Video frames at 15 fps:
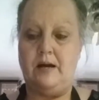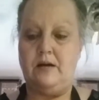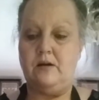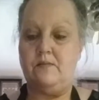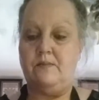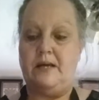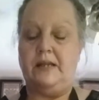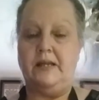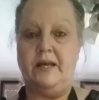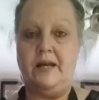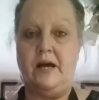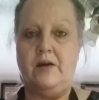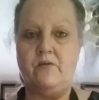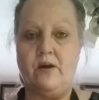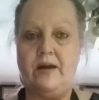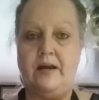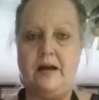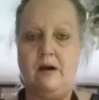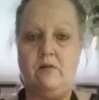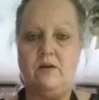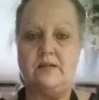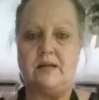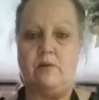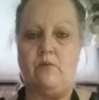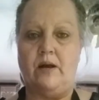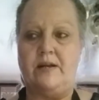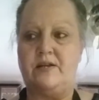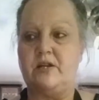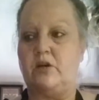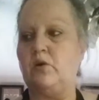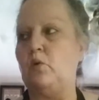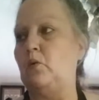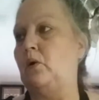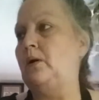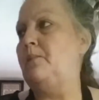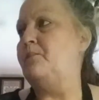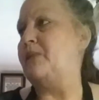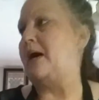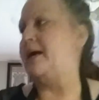or my lid on right now because I want it to cool.